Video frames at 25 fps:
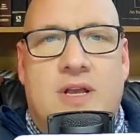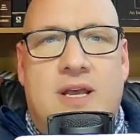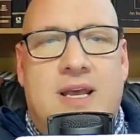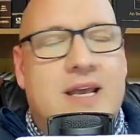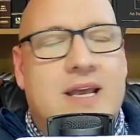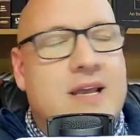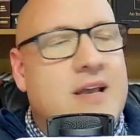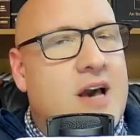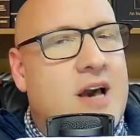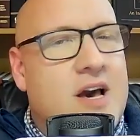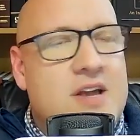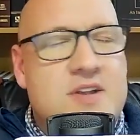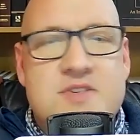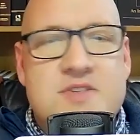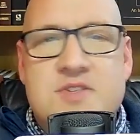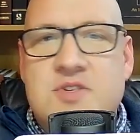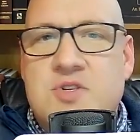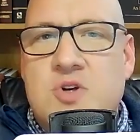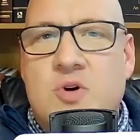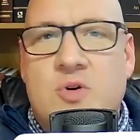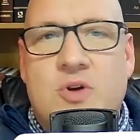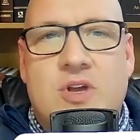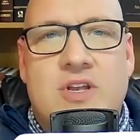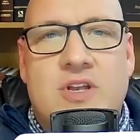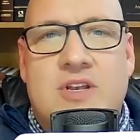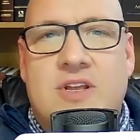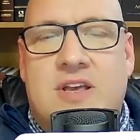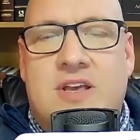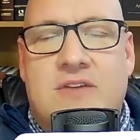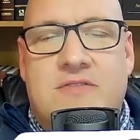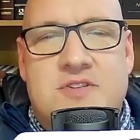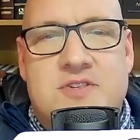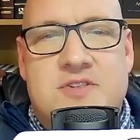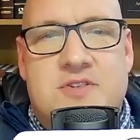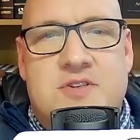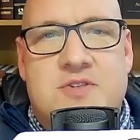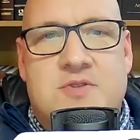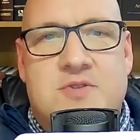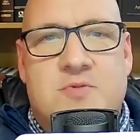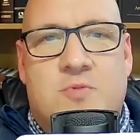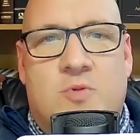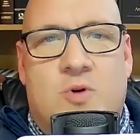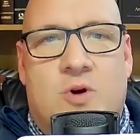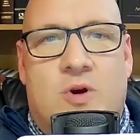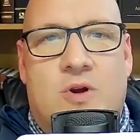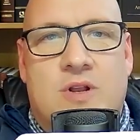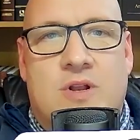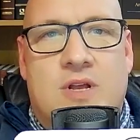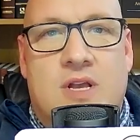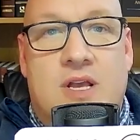And God is so good to give us his
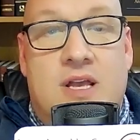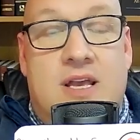word.